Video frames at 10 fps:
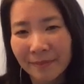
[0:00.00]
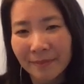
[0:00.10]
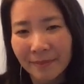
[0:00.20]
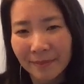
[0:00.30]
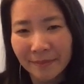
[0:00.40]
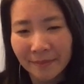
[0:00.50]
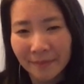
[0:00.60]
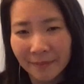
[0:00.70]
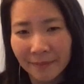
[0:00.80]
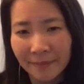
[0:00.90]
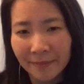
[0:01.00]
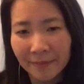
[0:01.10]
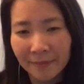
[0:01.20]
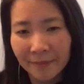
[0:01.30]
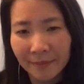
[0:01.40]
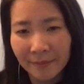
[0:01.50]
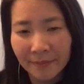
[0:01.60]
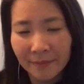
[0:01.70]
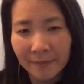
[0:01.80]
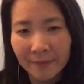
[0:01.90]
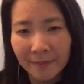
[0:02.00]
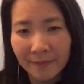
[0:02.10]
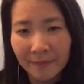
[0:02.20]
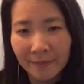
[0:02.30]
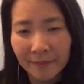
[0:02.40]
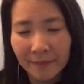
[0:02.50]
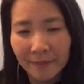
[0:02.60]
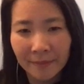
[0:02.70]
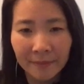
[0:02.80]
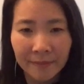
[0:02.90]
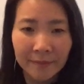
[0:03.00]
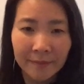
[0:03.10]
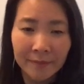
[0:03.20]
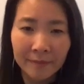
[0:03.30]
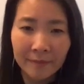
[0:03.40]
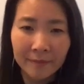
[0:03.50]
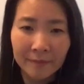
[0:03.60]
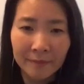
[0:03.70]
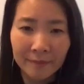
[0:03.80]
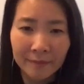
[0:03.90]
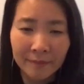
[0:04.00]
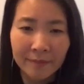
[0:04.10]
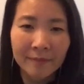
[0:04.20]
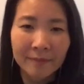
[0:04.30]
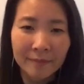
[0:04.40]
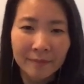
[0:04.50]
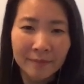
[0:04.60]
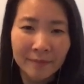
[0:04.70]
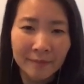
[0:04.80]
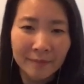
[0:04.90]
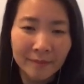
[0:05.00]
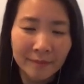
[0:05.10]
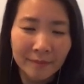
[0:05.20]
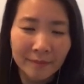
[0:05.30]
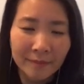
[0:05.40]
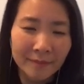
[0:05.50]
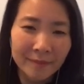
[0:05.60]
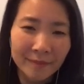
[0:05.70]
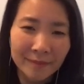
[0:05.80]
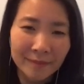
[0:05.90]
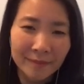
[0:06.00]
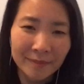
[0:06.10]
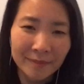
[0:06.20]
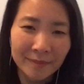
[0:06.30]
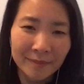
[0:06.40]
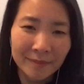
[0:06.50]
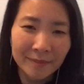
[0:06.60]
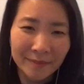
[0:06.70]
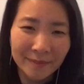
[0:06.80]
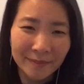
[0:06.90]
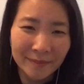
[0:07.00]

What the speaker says: The person shown says nothing.